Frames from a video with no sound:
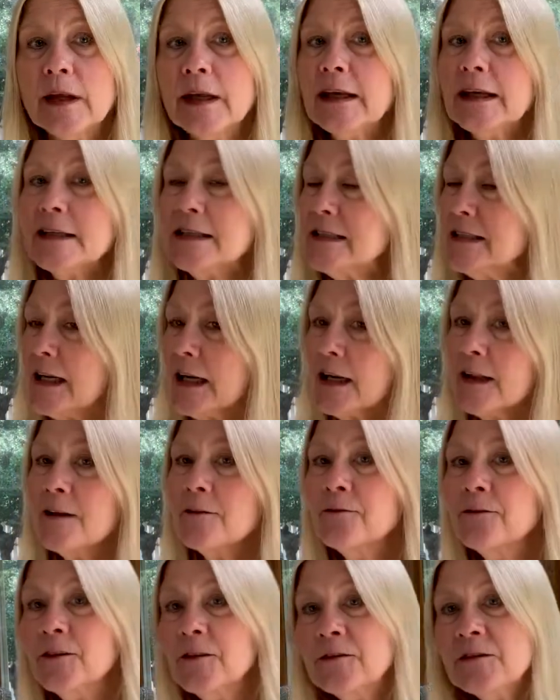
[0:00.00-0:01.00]
Instead of the
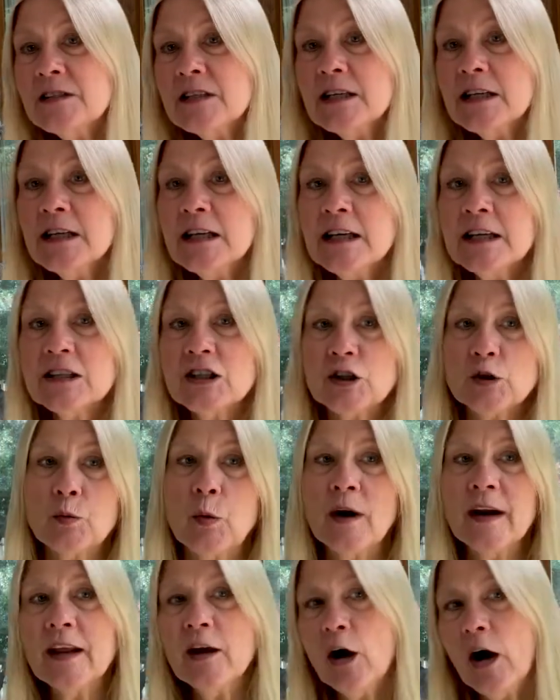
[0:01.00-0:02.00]
15 to
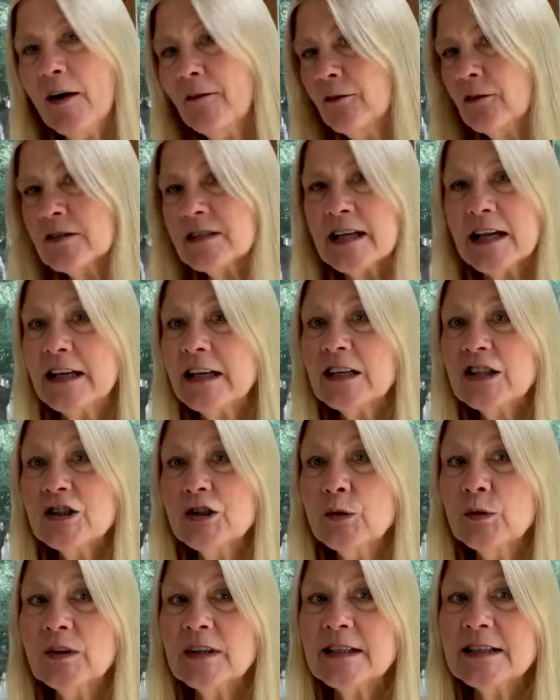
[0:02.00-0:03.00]
20 offers on each
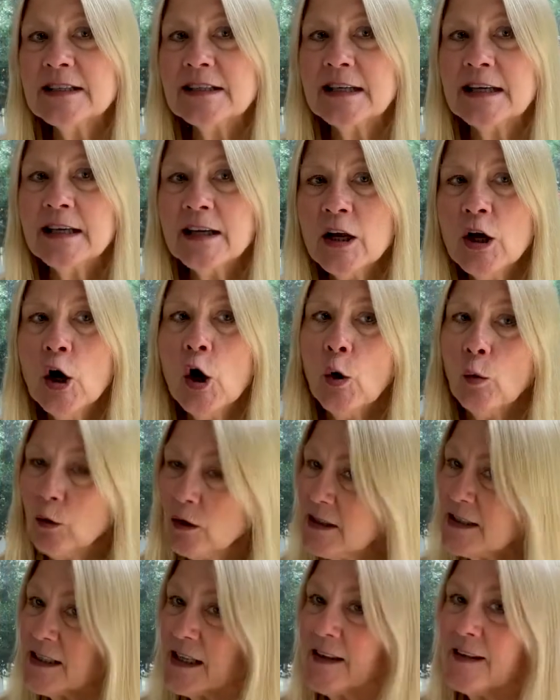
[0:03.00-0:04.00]
new listing, we're
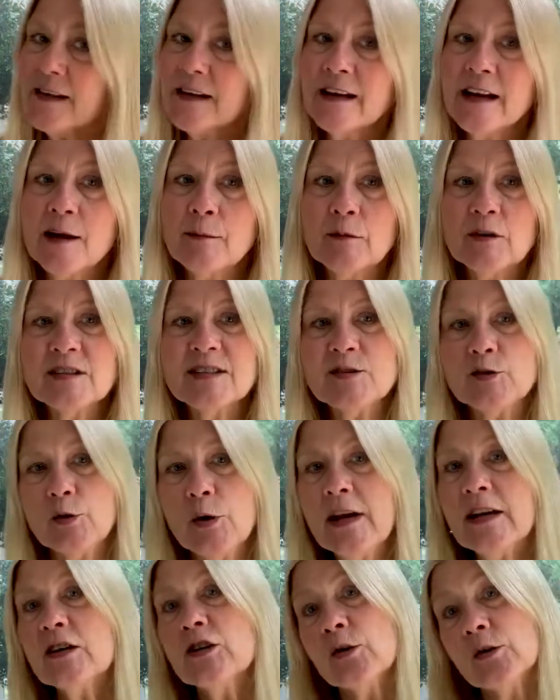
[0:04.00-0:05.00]
seeing the numbers
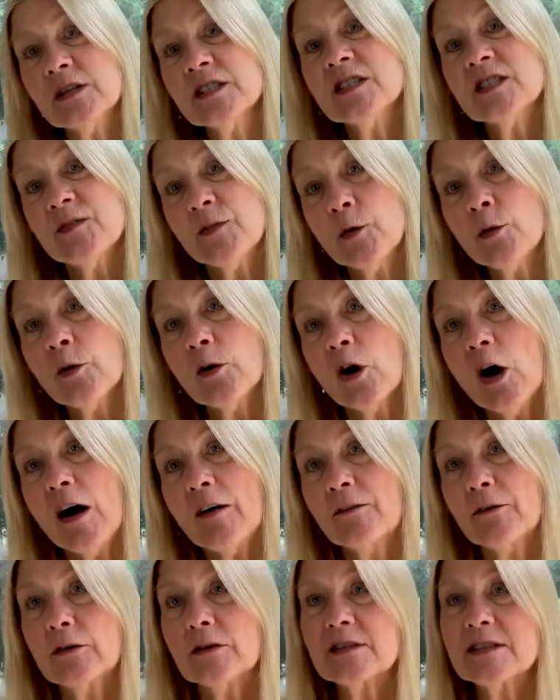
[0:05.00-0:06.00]
trend towards fewer
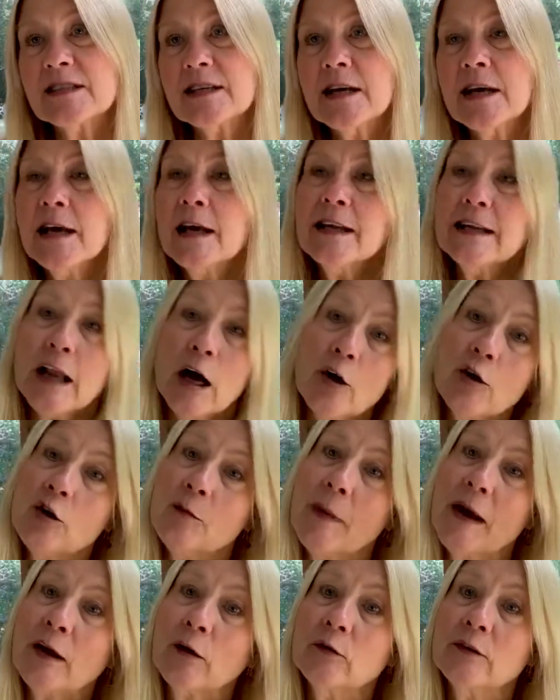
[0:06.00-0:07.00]
offers. Now you
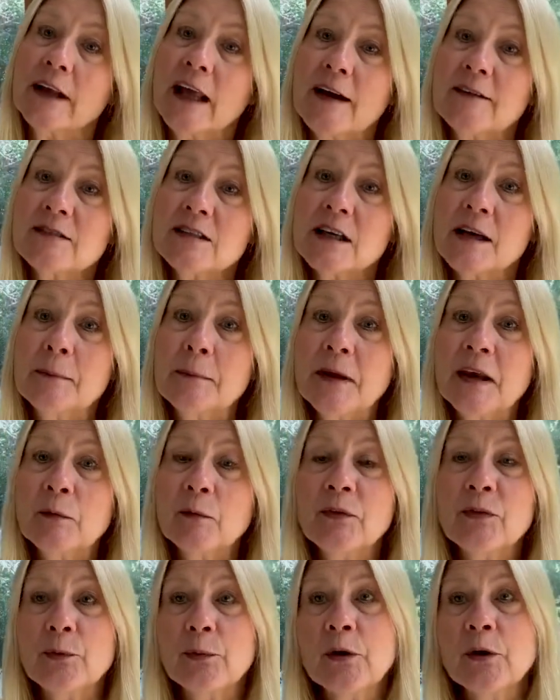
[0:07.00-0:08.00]
might only have to compete
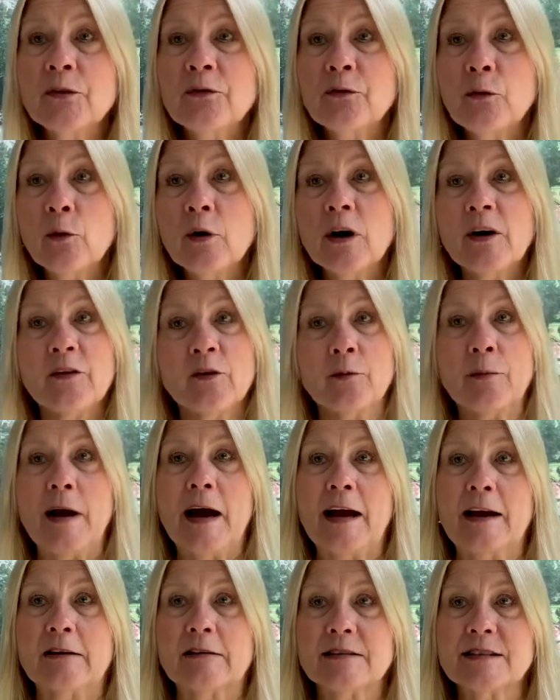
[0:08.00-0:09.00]
with three or four other
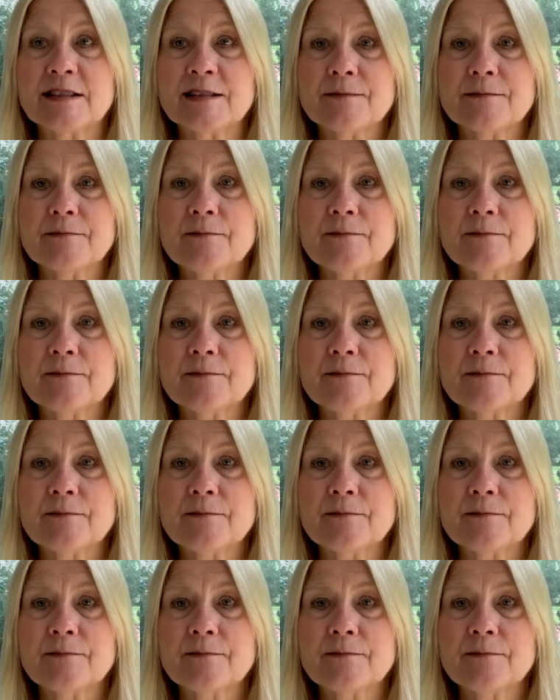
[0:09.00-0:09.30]
buyers.